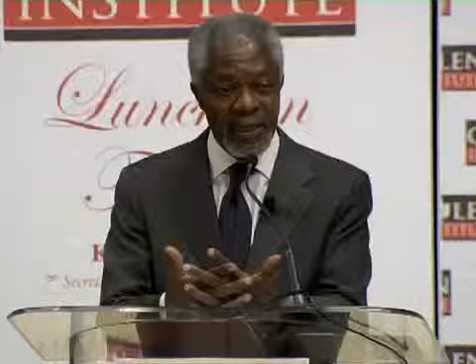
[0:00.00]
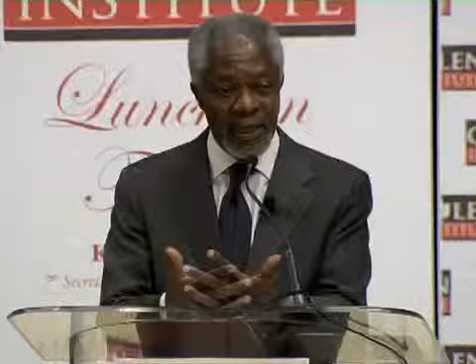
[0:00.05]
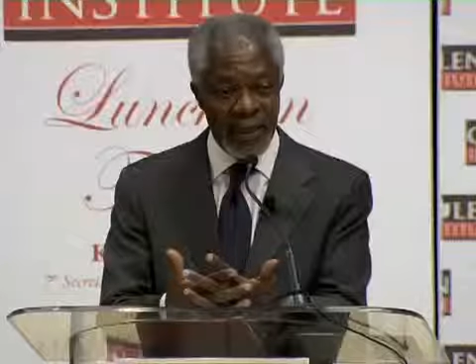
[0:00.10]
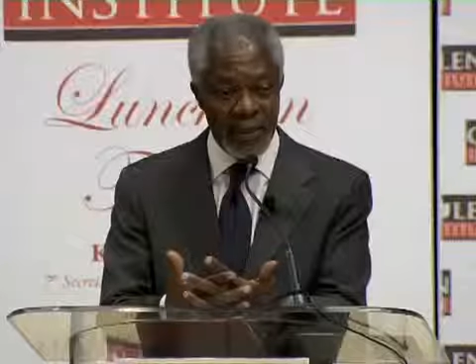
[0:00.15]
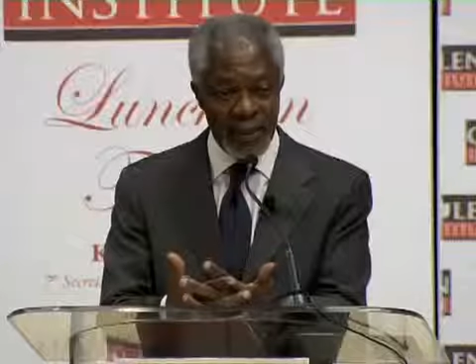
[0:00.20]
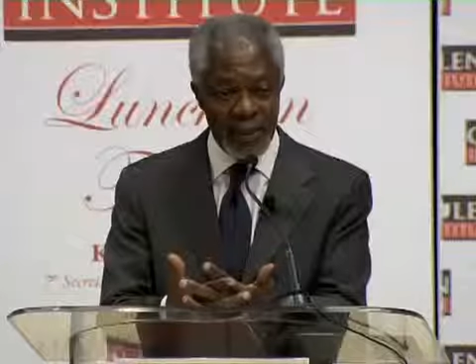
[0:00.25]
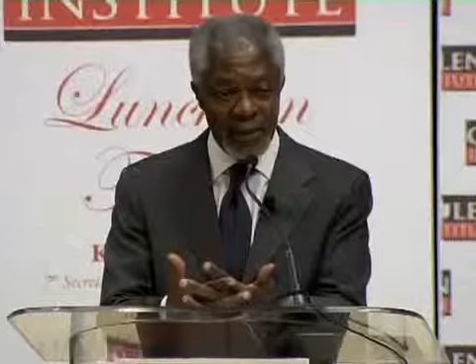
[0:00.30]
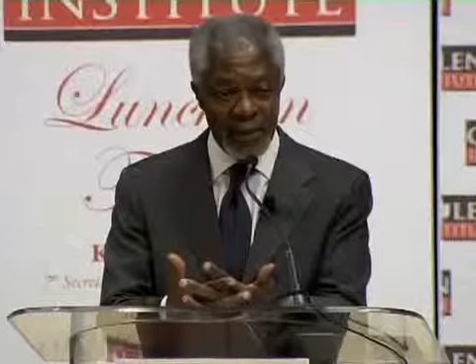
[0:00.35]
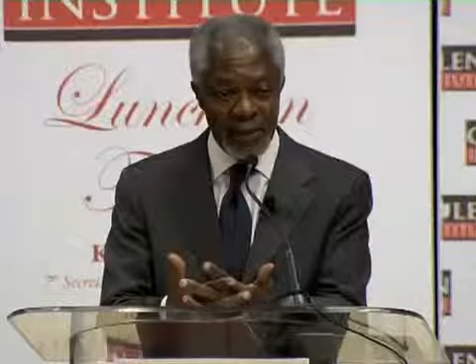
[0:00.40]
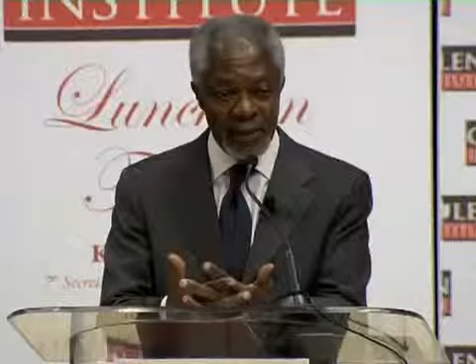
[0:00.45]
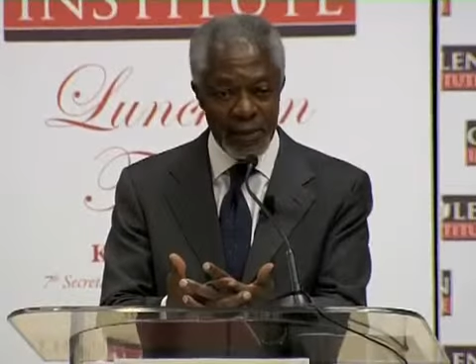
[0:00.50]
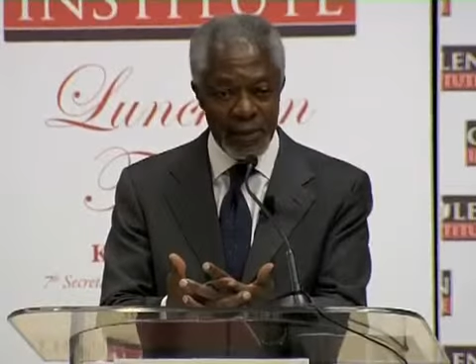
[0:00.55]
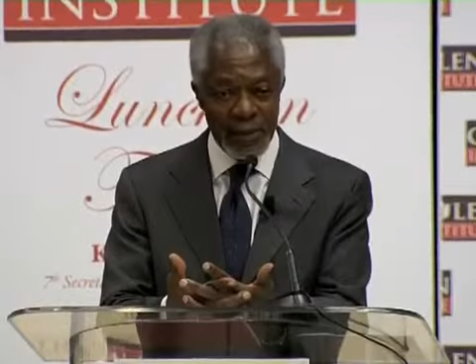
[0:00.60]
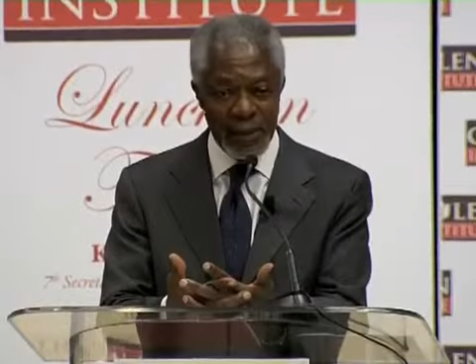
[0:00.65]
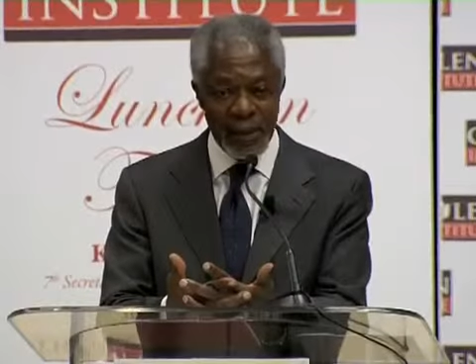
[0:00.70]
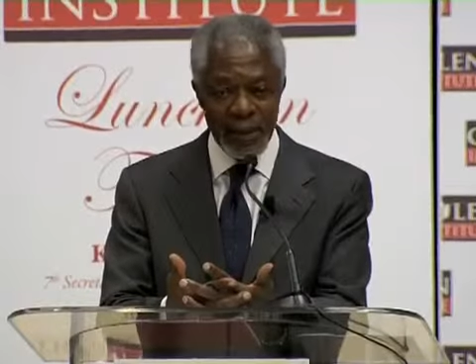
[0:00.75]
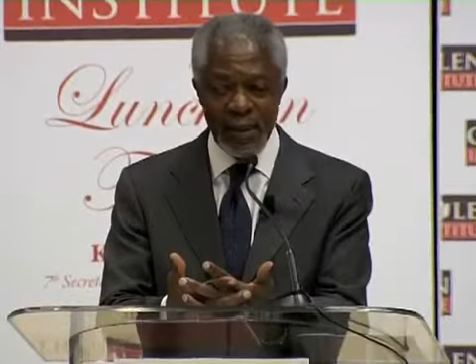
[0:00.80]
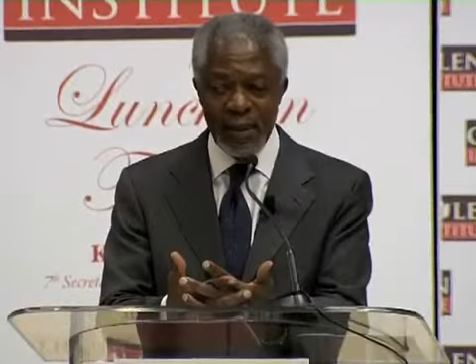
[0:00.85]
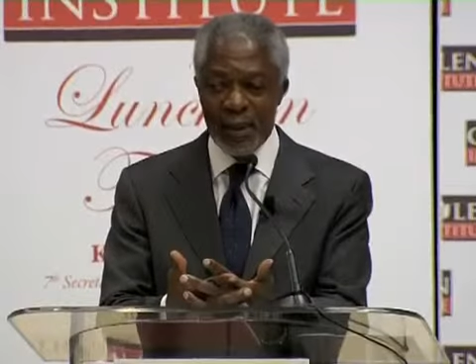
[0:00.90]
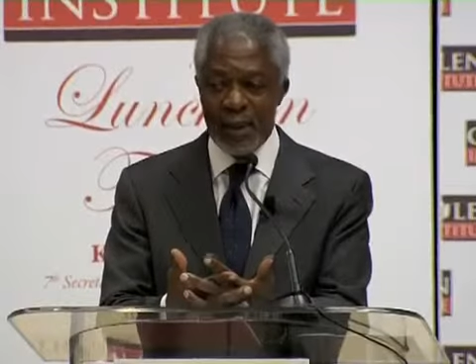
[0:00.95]
Mandela
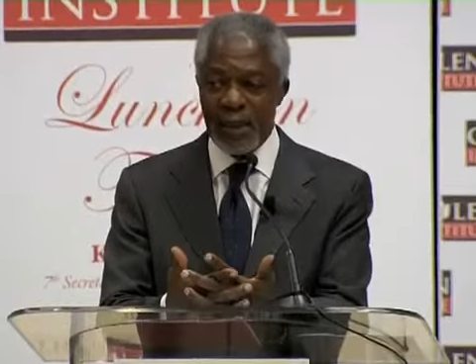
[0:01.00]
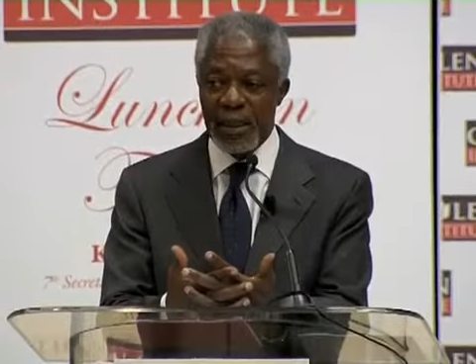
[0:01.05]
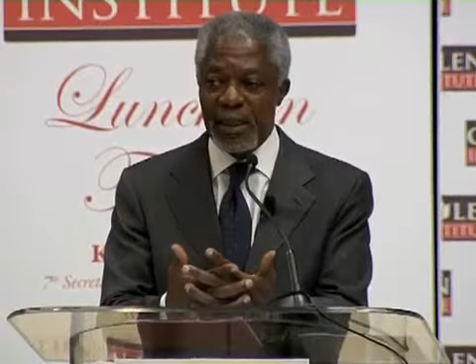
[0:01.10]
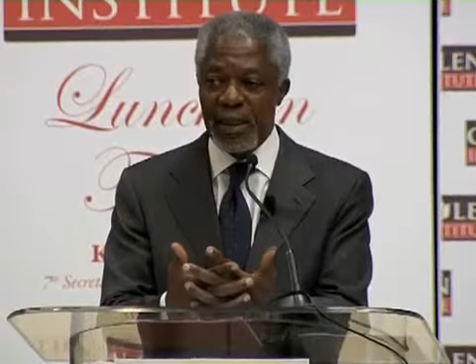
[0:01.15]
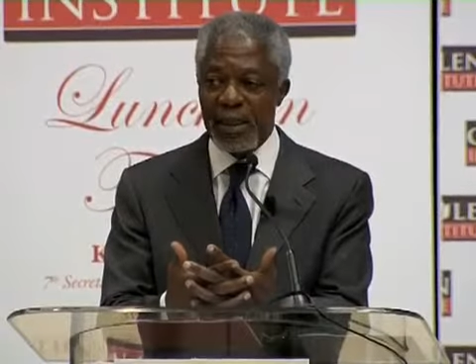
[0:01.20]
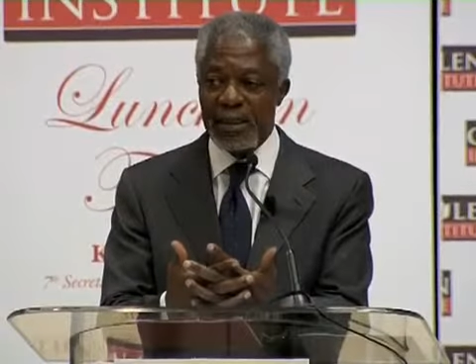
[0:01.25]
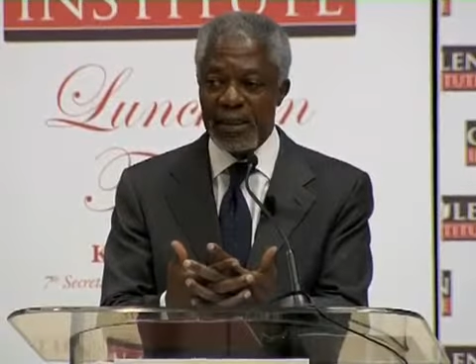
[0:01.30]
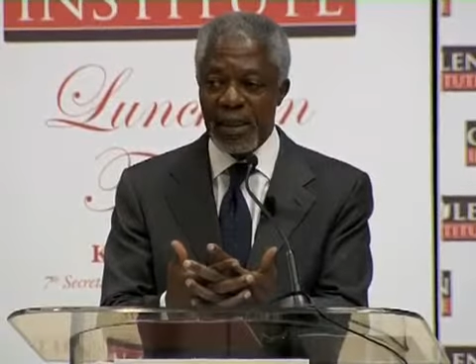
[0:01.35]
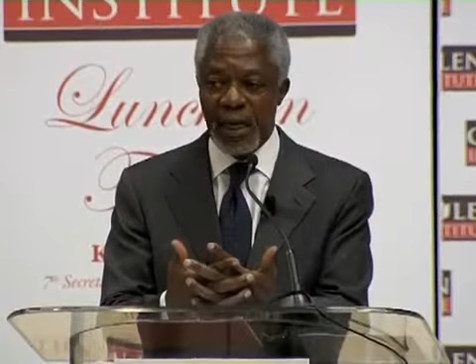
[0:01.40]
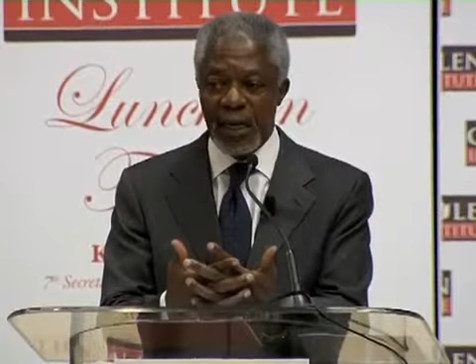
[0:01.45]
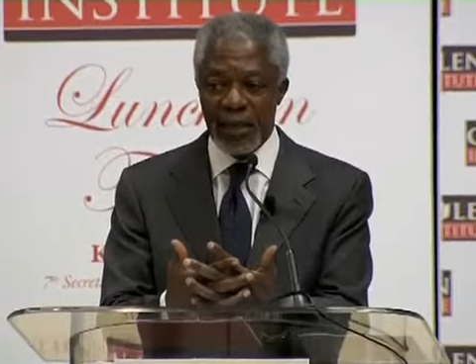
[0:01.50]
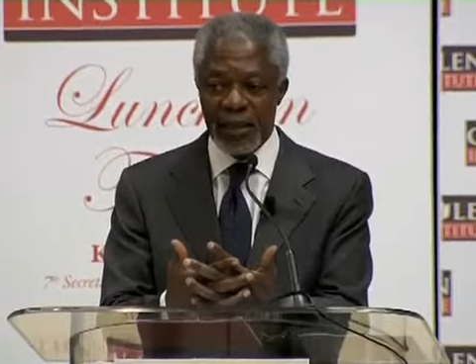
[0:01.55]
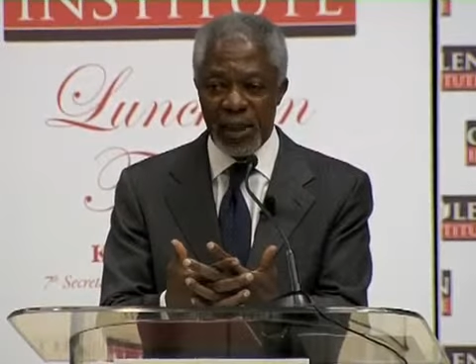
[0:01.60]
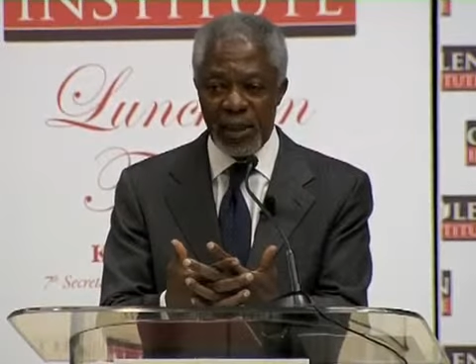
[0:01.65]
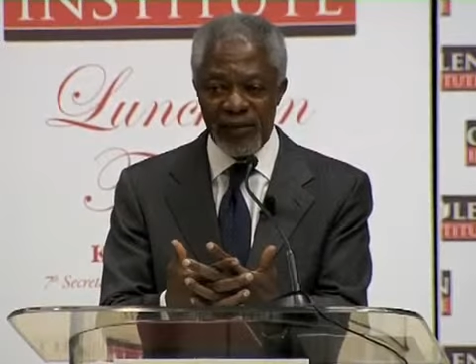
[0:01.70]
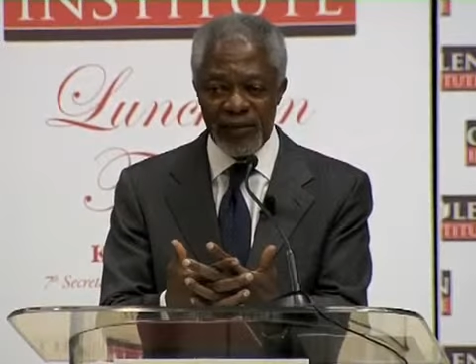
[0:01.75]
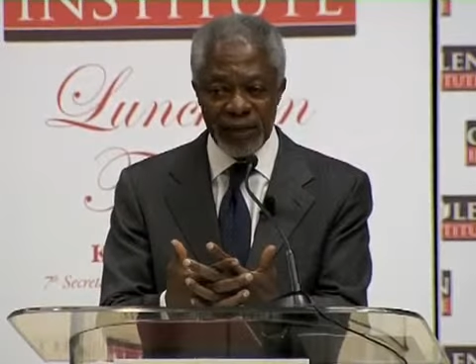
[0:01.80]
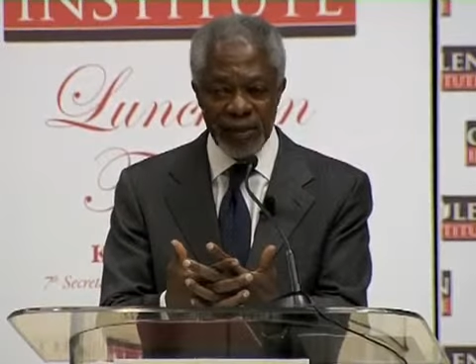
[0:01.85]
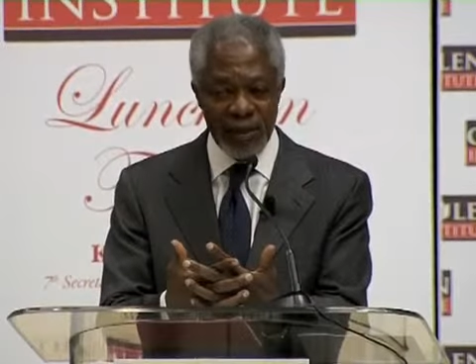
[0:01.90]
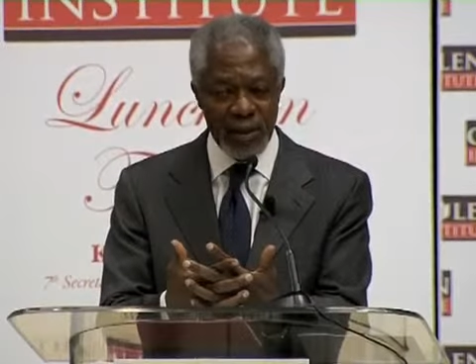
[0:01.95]
in a South
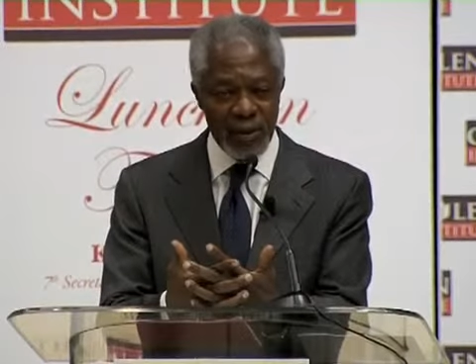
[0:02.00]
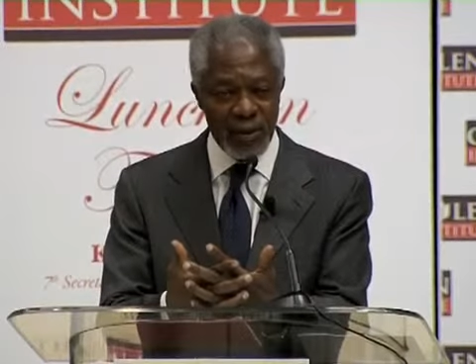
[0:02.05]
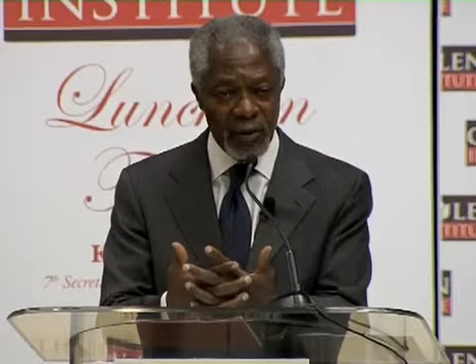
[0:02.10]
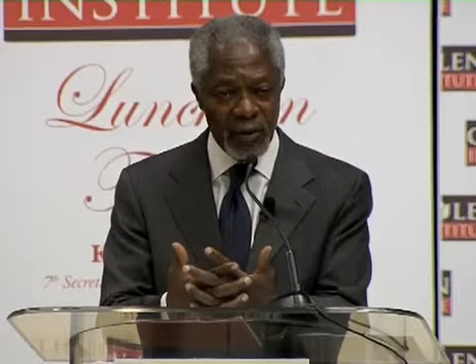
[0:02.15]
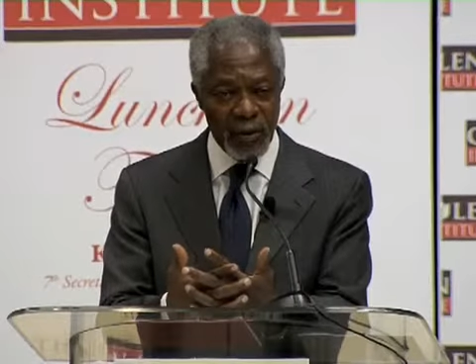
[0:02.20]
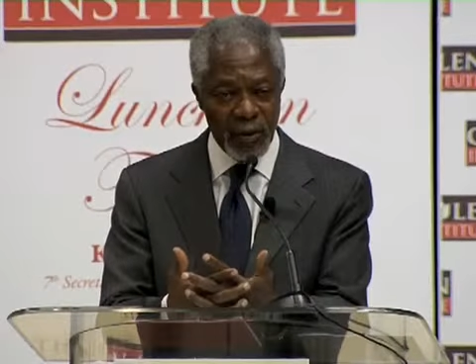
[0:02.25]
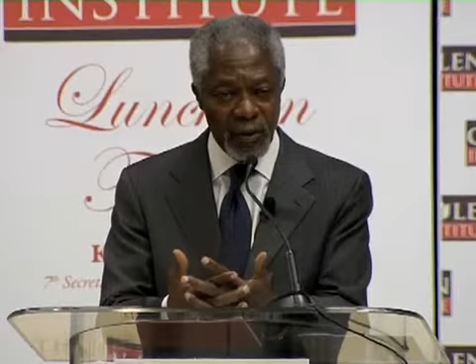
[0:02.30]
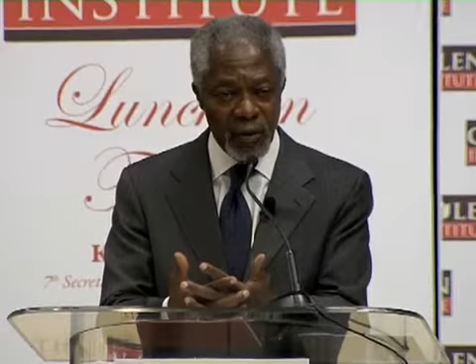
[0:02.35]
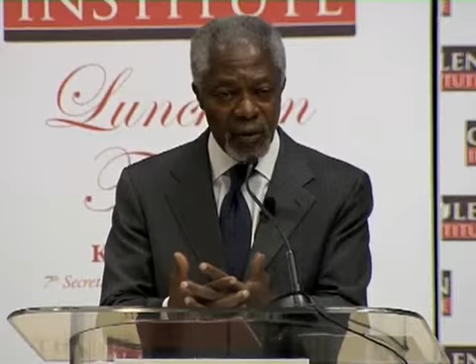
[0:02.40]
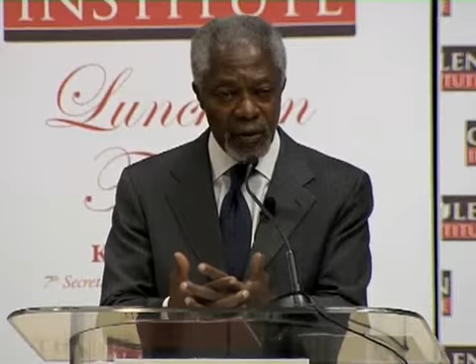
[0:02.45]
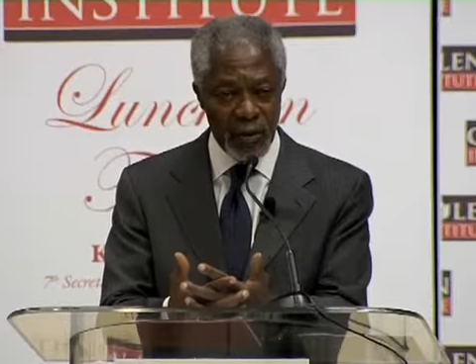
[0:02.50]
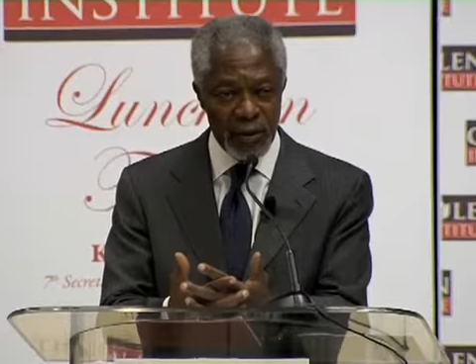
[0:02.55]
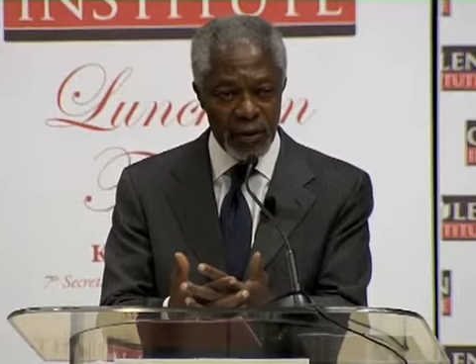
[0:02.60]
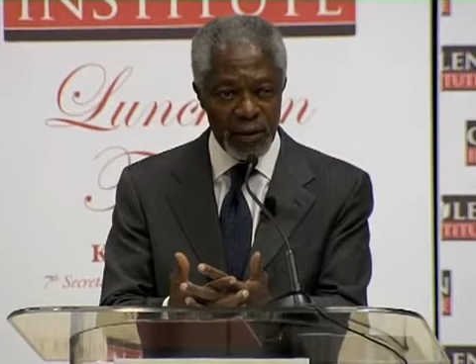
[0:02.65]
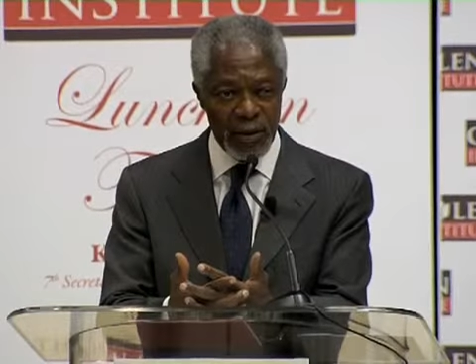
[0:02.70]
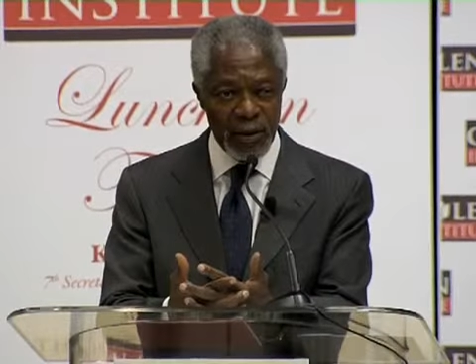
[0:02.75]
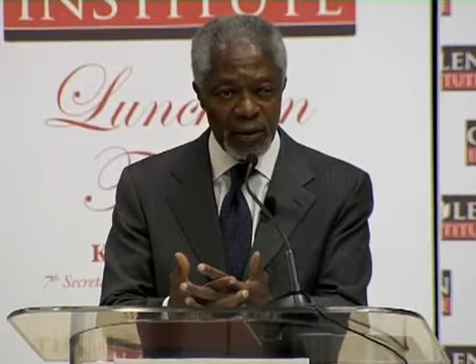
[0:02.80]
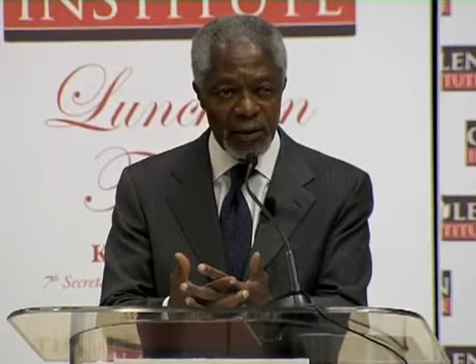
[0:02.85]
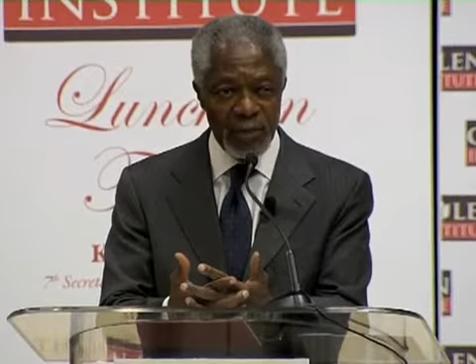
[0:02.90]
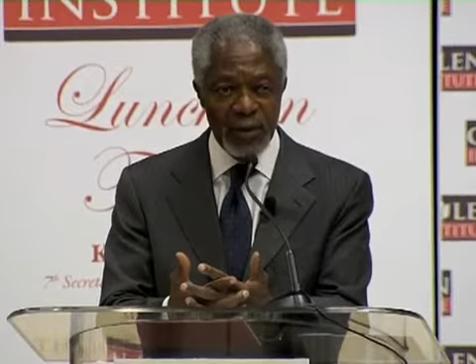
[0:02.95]
African court